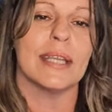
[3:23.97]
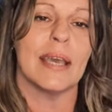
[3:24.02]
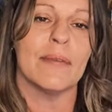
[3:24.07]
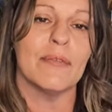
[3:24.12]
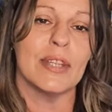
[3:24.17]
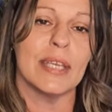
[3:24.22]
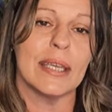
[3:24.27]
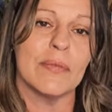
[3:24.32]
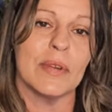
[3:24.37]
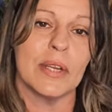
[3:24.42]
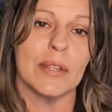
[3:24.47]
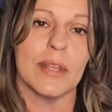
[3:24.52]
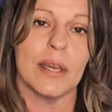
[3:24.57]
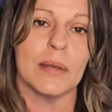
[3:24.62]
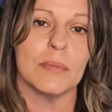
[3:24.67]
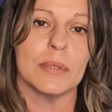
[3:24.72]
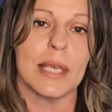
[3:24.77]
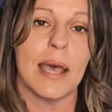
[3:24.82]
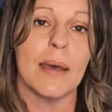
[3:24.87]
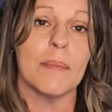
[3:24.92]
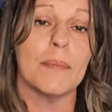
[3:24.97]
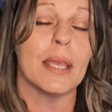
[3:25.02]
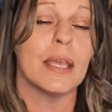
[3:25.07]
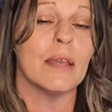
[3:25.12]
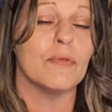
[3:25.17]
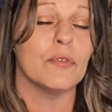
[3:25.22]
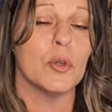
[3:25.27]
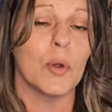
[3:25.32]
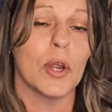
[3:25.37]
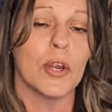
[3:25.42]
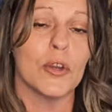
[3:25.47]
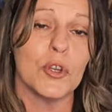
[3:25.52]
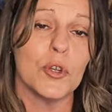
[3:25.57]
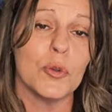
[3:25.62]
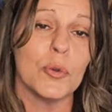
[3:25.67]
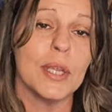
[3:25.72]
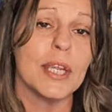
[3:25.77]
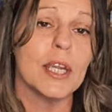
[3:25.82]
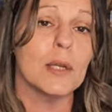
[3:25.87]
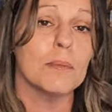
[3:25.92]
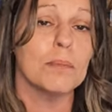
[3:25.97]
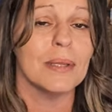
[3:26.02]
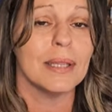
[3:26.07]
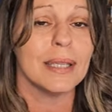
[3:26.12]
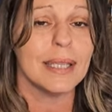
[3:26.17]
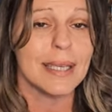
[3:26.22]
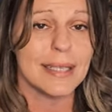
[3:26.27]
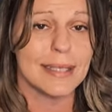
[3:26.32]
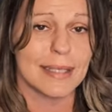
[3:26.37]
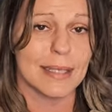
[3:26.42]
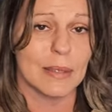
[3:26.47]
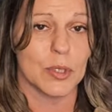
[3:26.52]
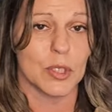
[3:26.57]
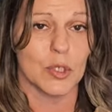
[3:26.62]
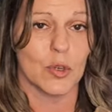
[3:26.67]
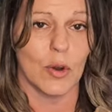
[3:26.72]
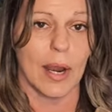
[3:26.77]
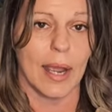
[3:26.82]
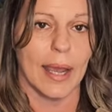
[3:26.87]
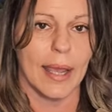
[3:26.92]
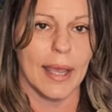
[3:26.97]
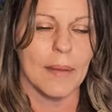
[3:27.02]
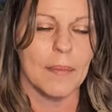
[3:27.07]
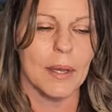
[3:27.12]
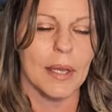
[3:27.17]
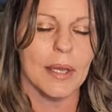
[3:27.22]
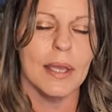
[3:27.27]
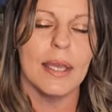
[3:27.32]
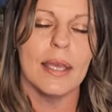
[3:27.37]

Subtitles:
Definitely give it a thumbs up. If you are new here, please subscribe.